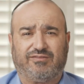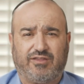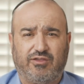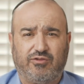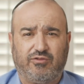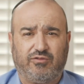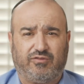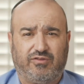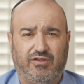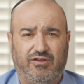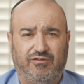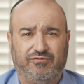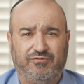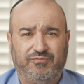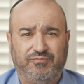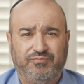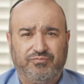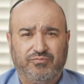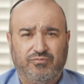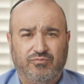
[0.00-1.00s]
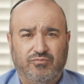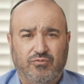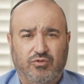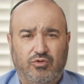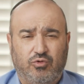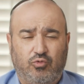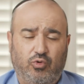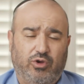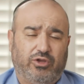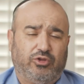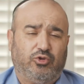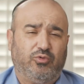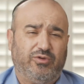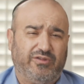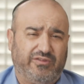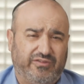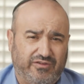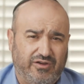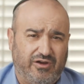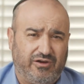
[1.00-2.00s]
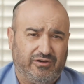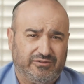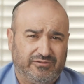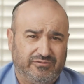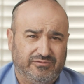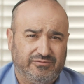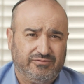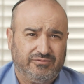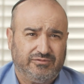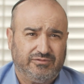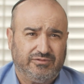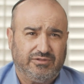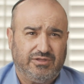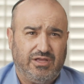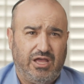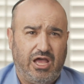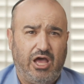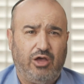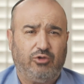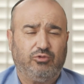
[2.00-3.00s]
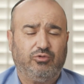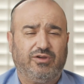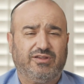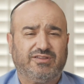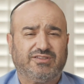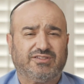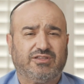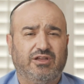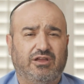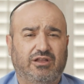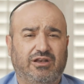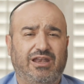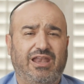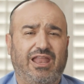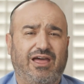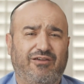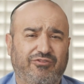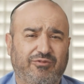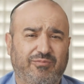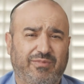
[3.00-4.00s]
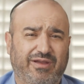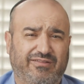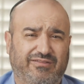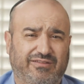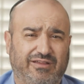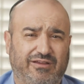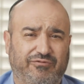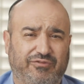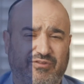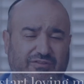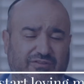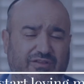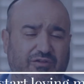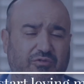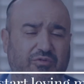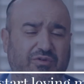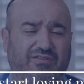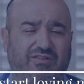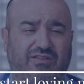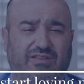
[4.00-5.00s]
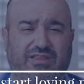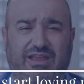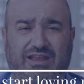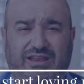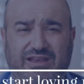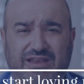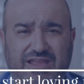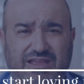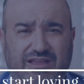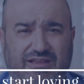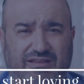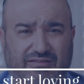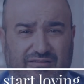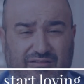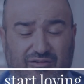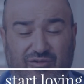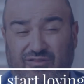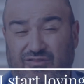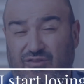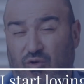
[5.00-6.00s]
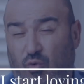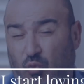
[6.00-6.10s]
asking yourself, where do we start? How do I start loving myself? Is there is a technique? Is there is